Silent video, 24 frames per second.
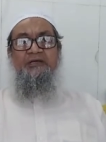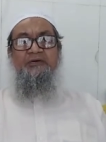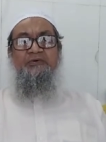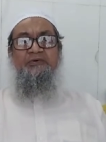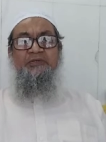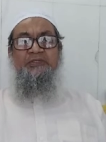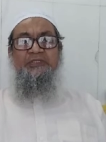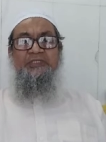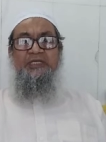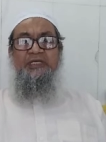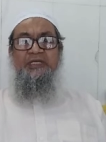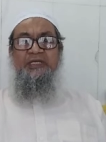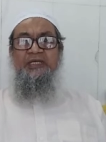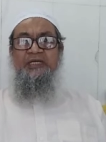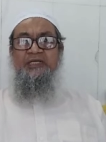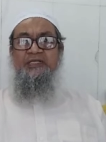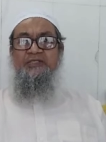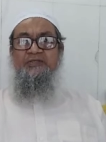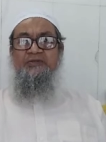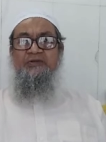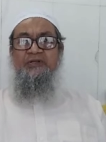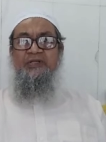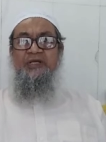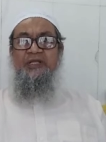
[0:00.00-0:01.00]
which
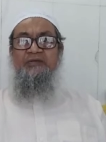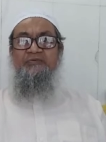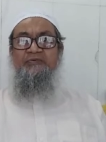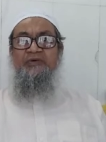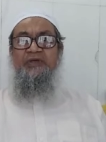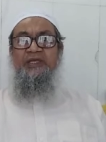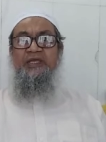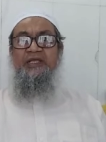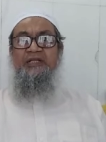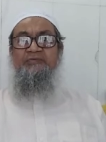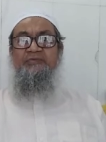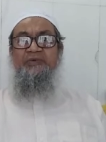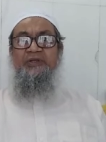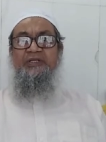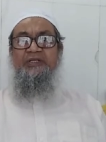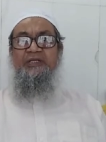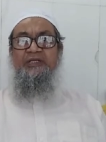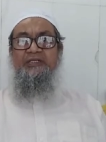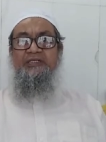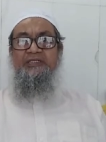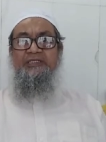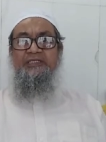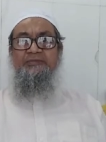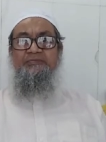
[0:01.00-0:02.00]
acts on alpha and beta
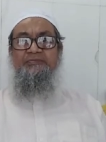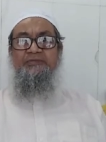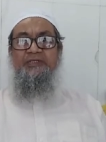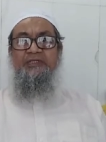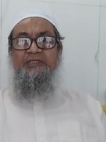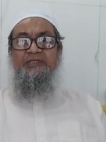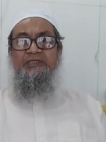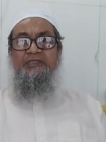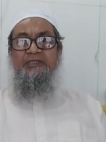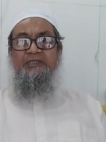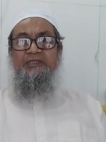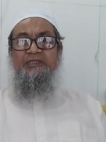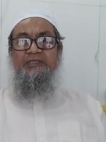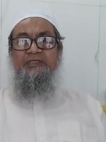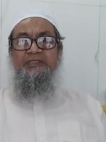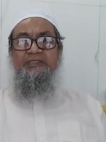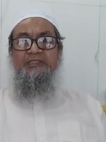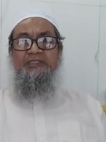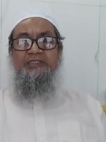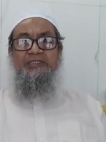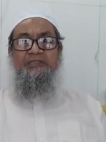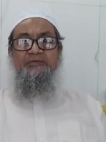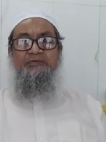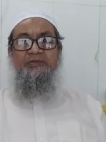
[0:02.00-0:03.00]
receptor,
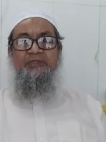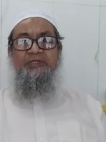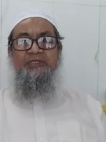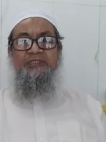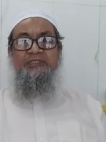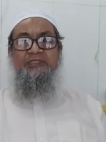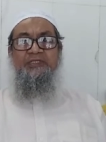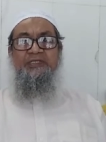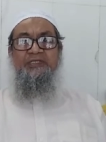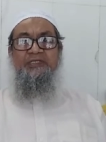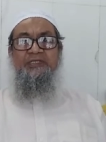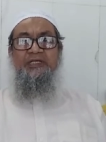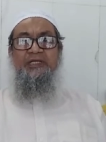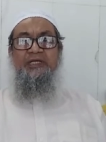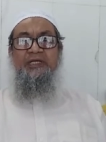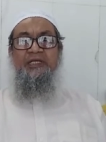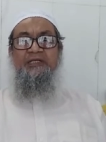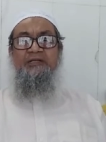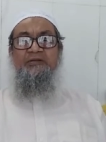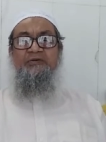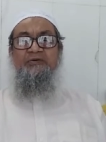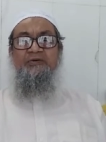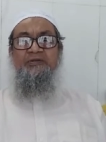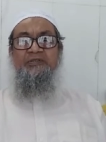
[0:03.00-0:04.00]
stimulates it
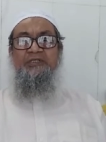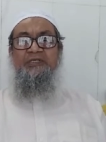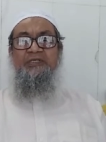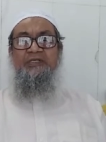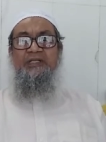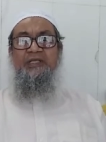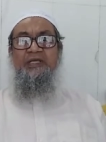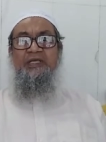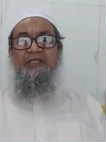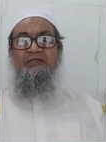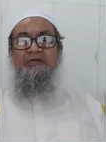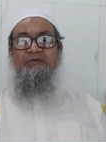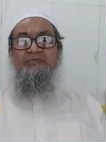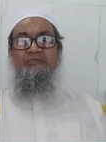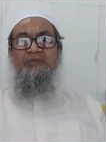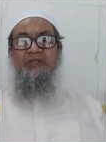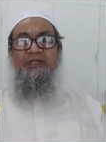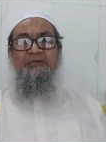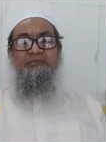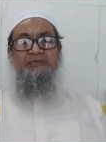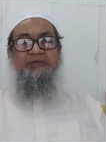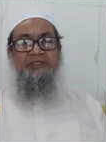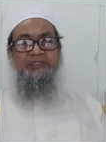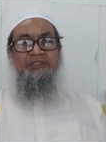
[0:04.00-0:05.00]
and causes rise of
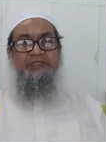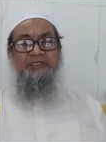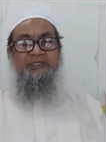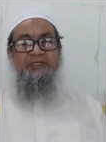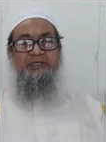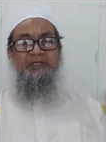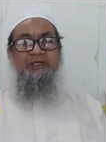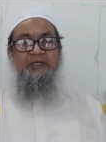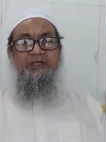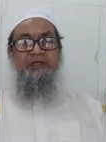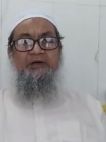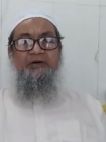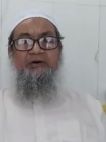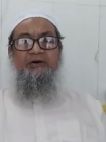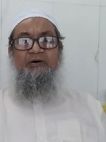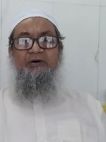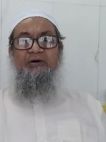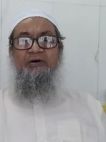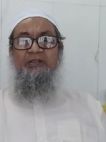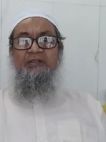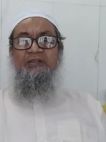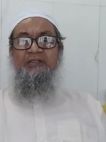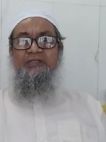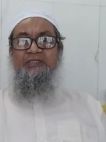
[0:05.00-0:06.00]
blood pressure.
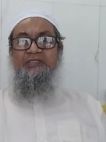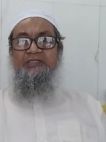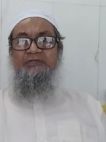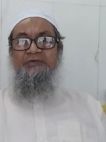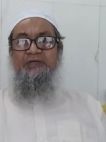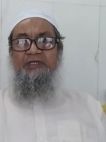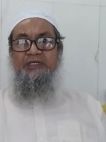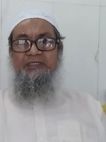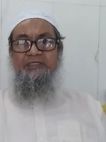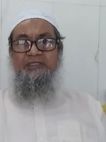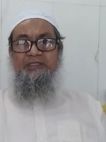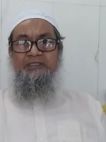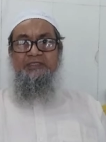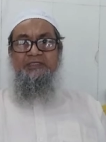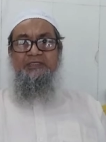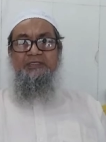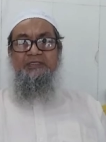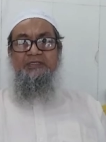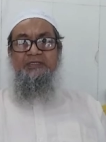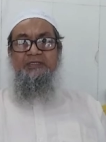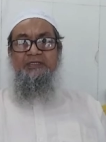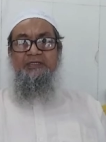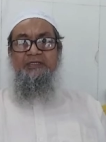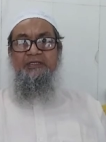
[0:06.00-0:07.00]
All these
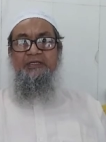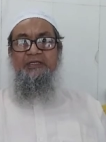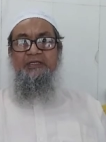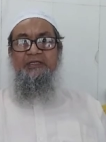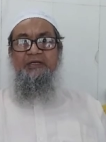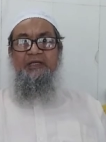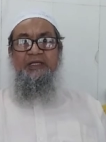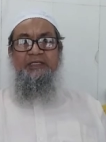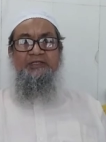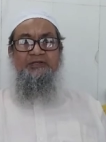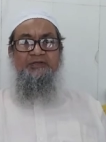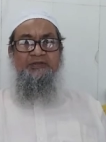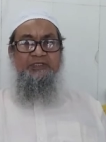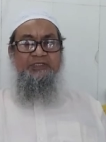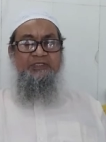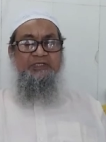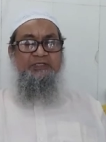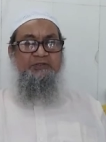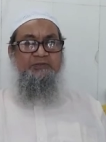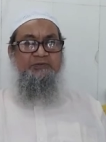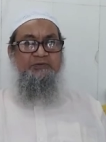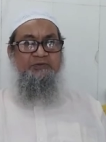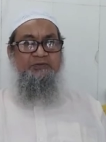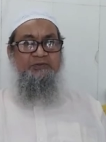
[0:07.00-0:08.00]
factors,
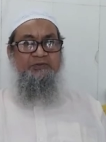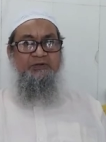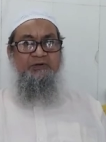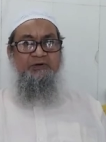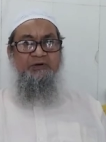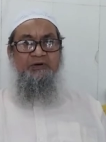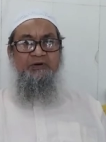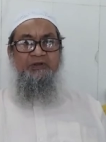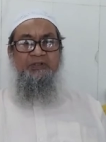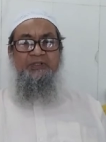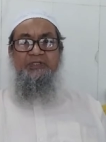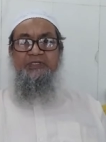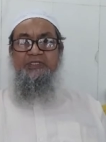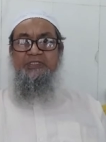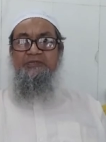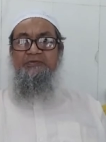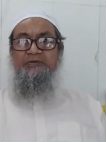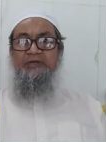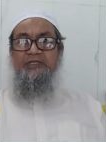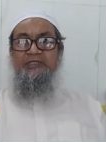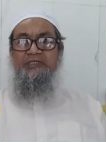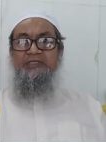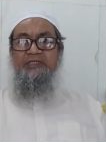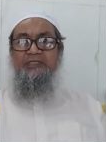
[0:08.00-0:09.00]
angiotensin 2, all these
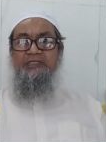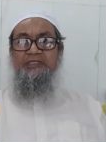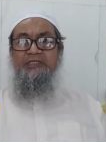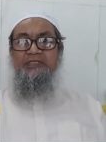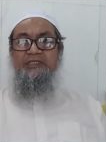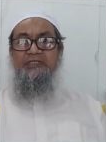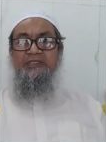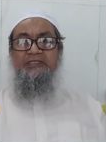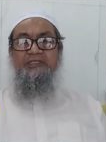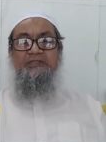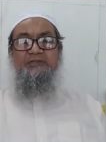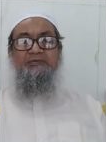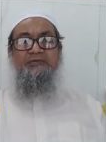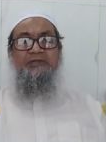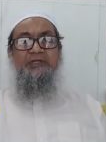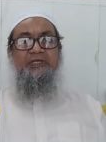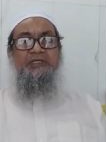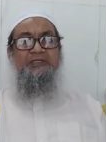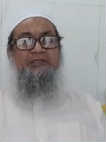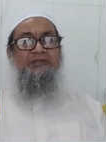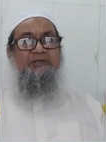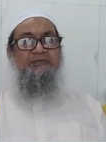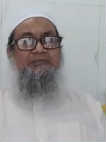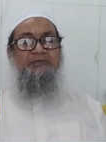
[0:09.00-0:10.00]
factors leads to
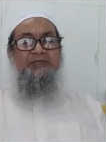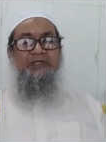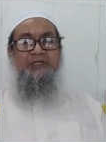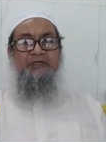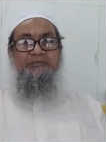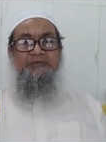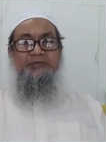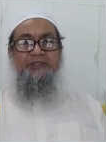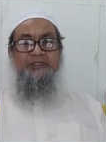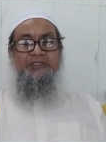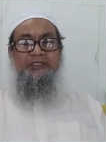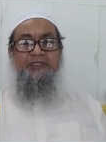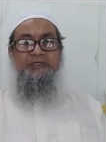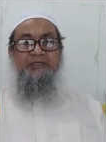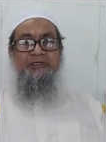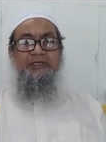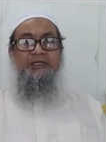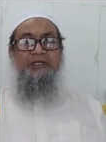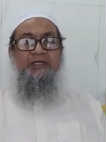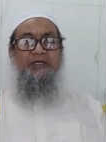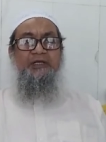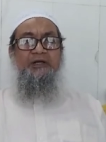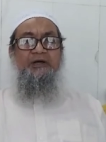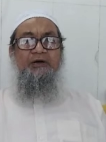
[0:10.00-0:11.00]
rise of blood pressure.
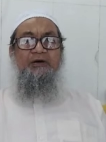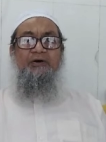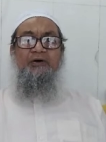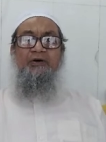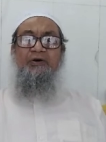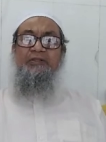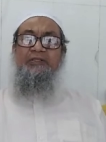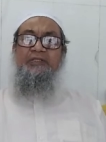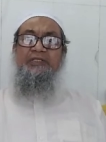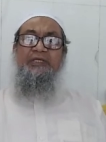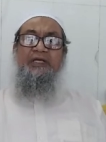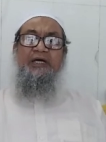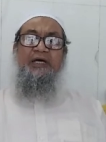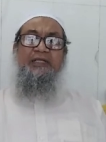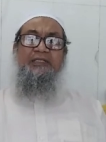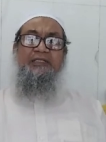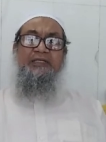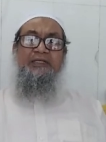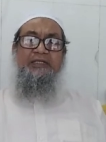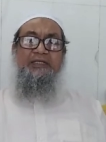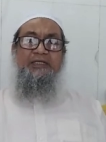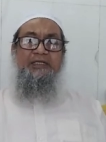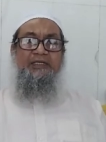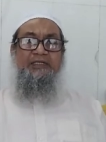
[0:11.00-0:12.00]
On the
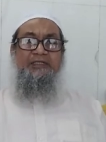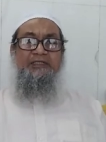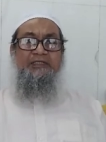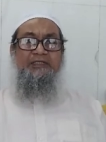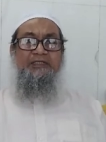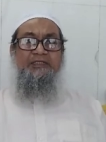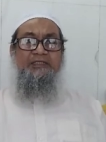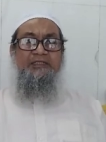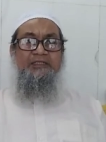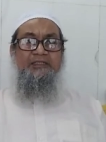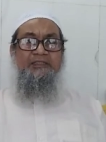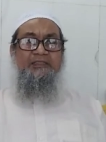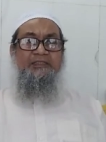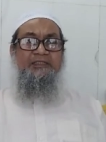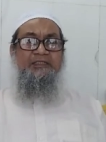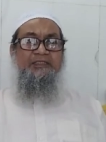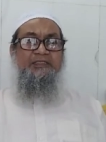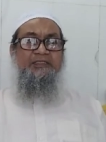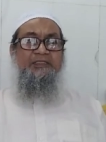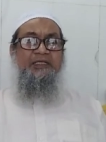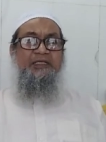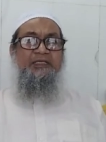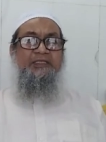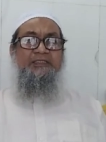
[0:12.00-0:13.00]
other hand,
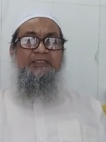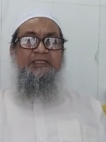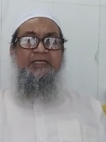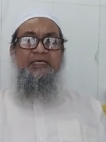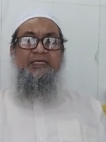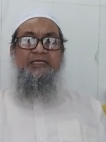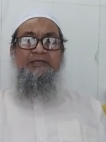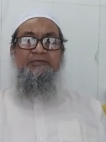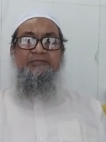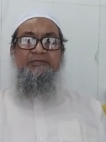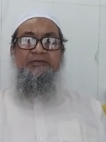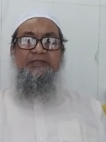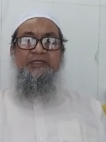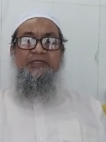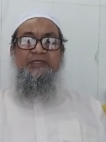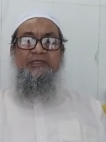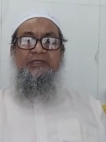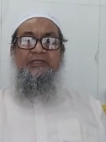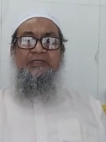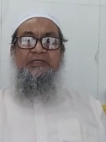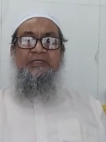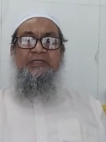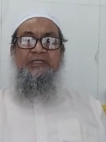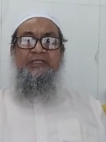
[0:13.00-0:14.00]
this enzyme
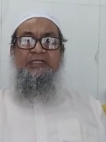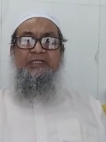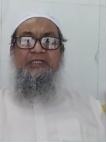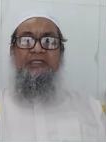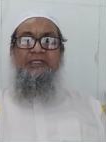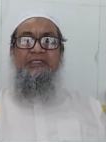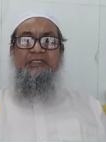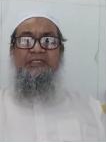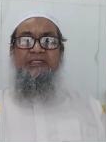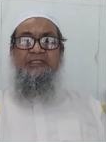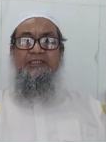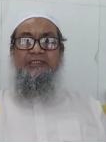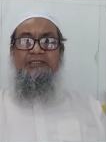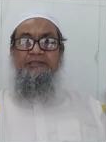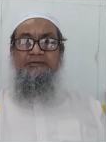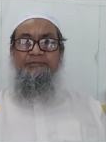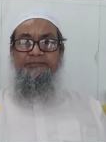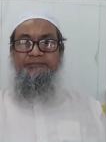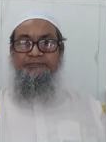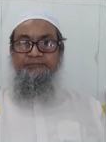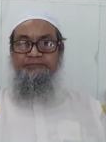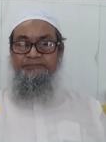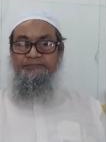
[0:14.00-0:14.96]
increases